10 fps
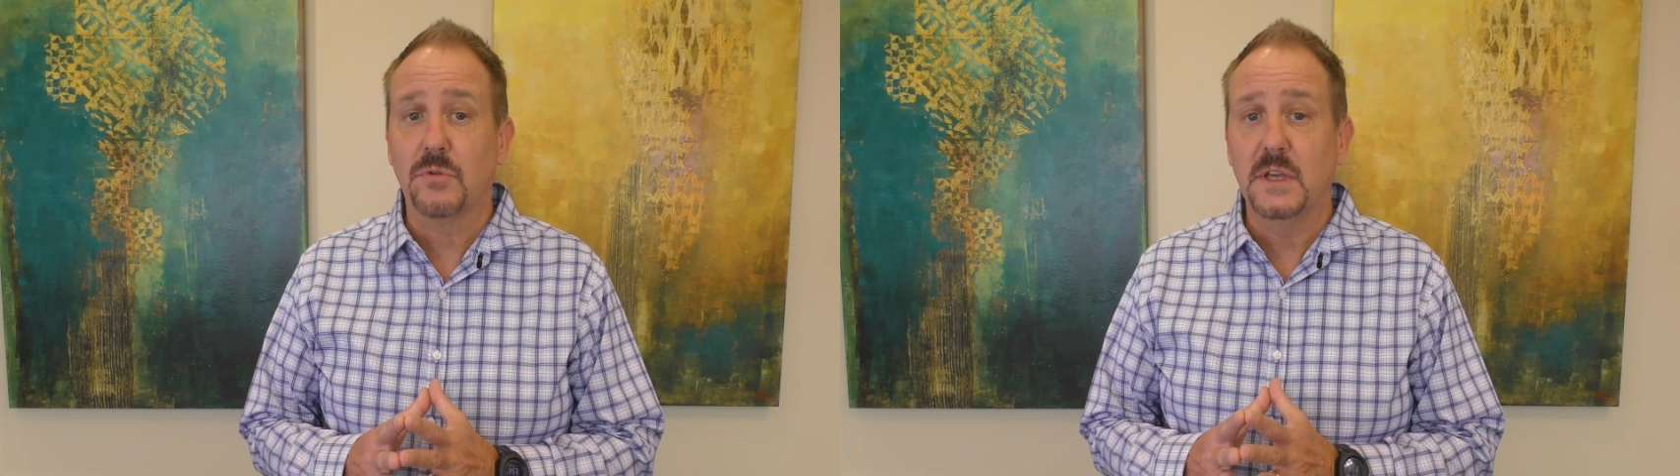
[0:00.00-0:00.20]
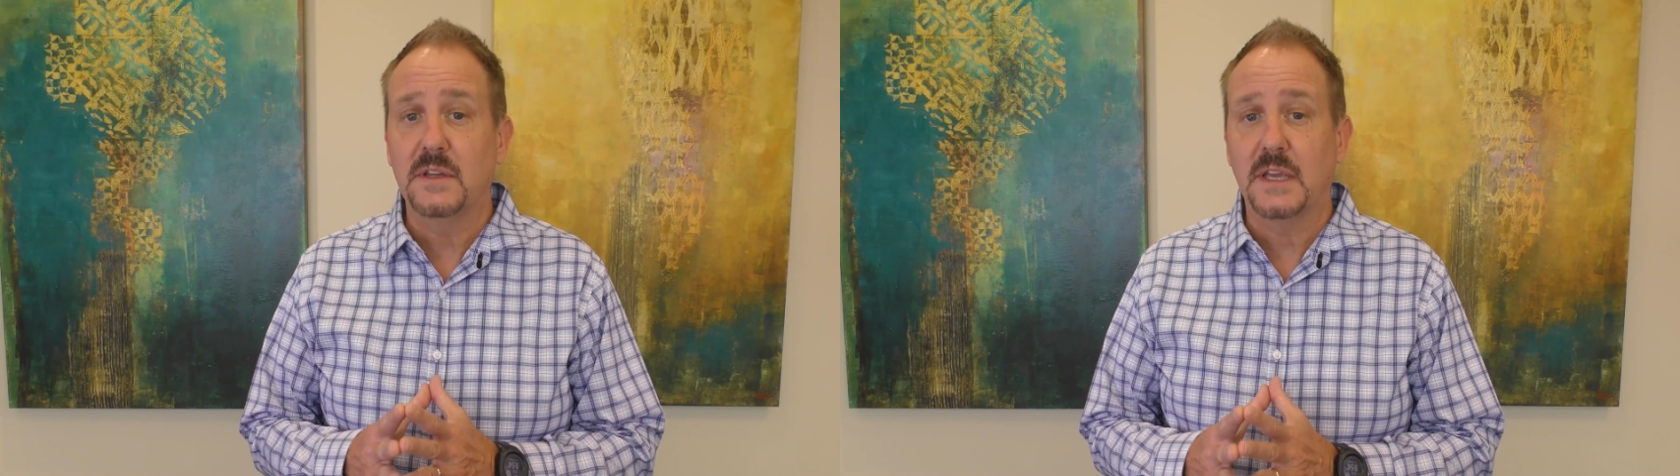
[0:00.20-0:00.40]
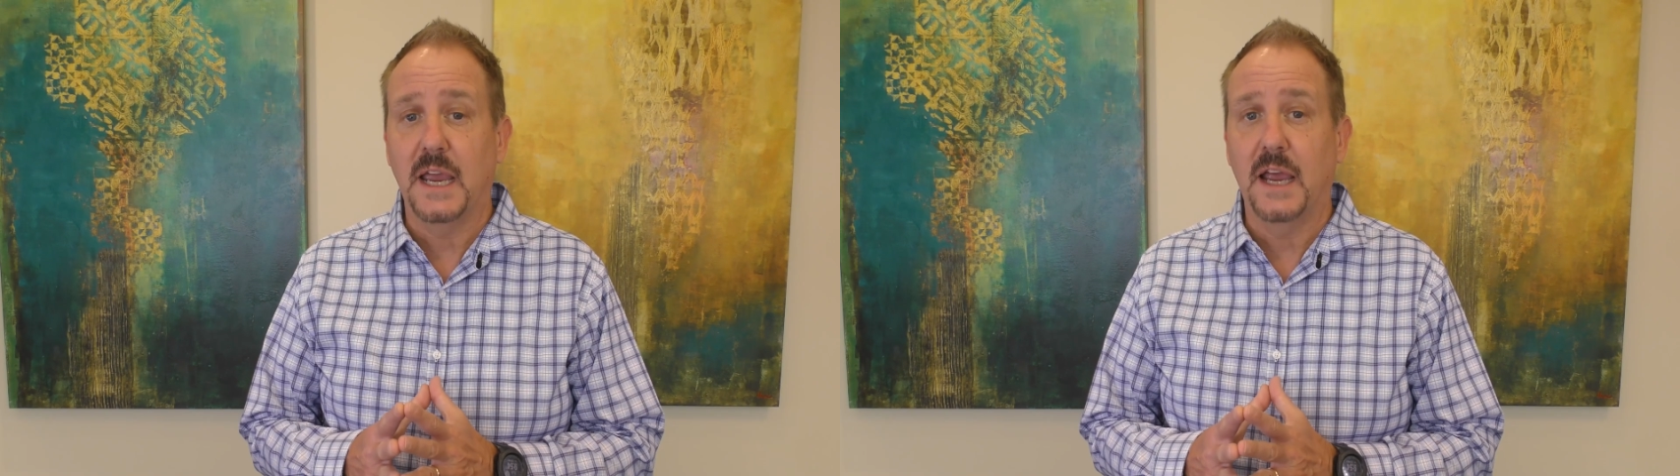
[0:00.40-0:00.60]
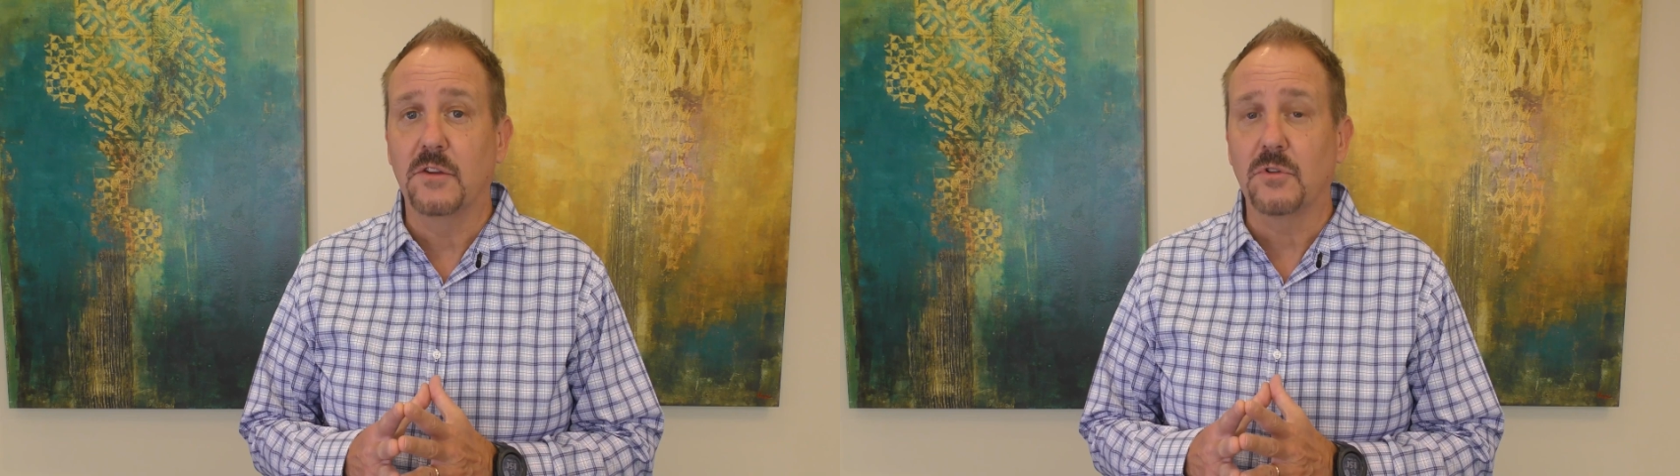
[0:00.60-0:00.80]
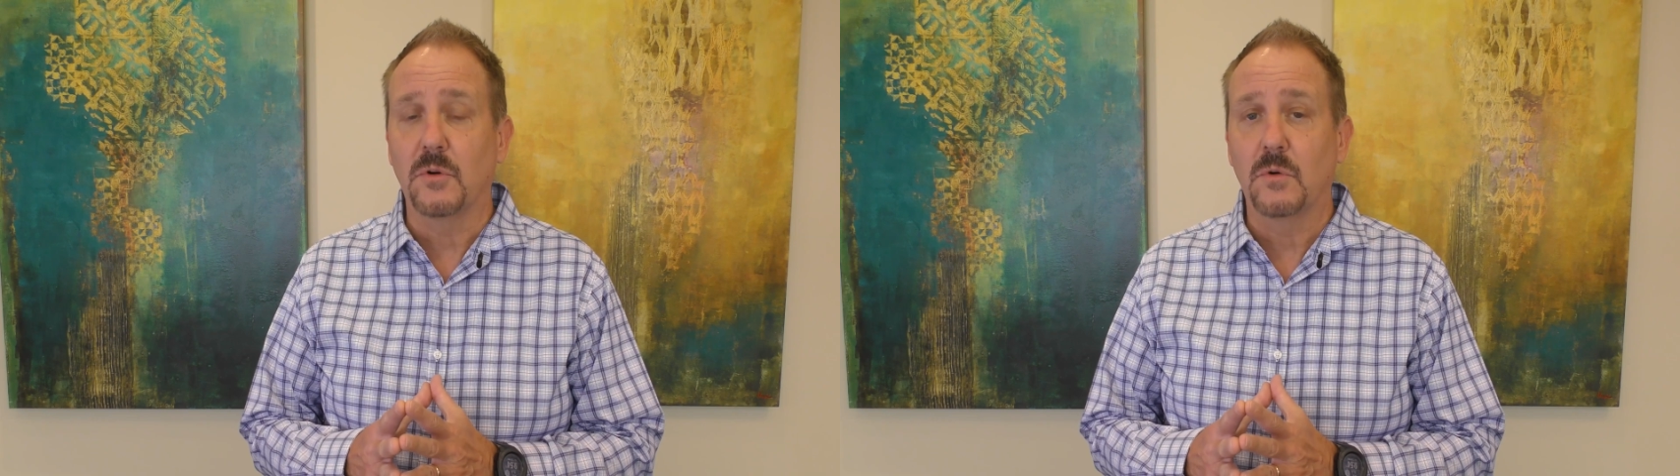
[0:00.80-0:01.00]
treat the
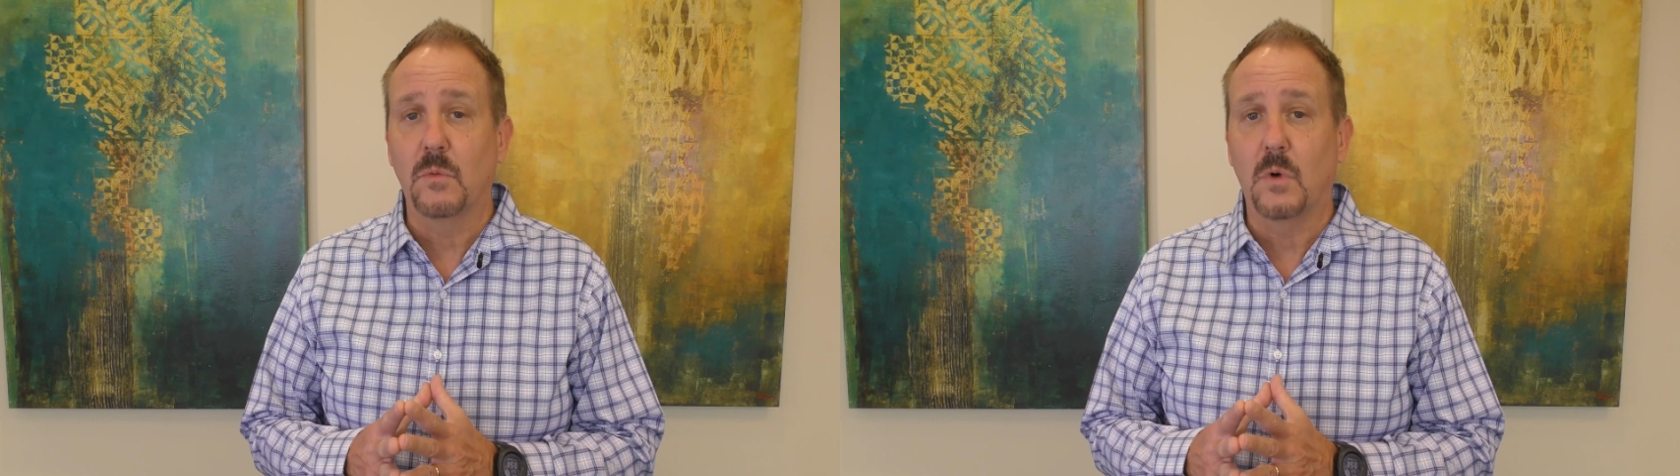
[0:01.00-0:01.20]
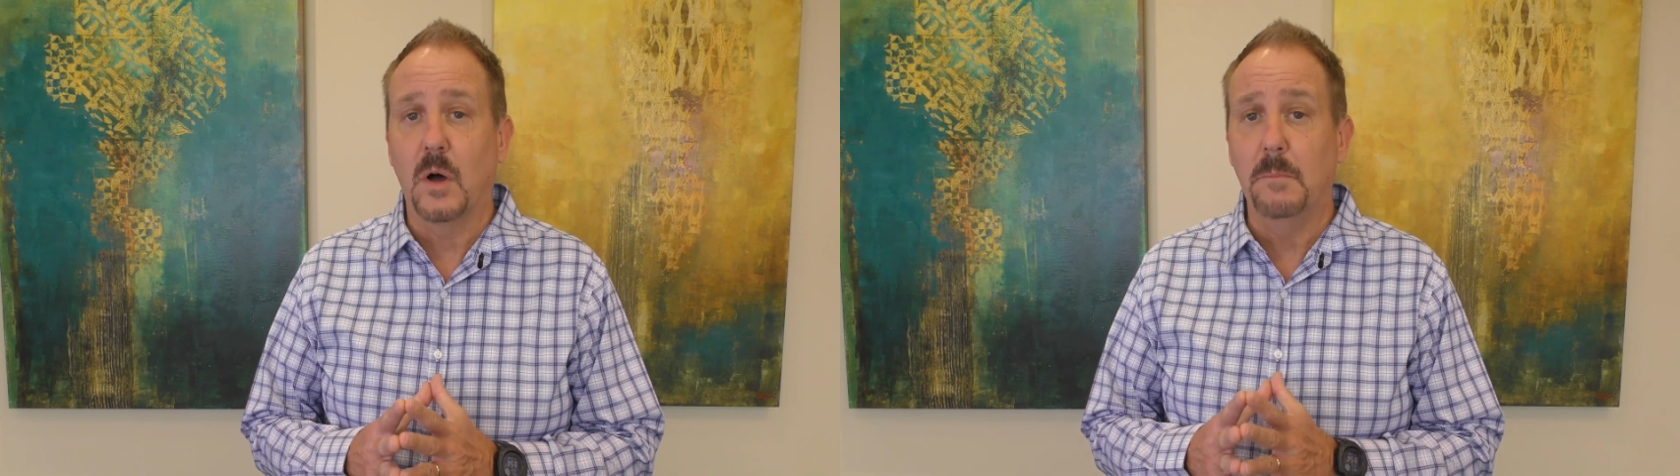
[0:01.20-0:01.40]
cancer while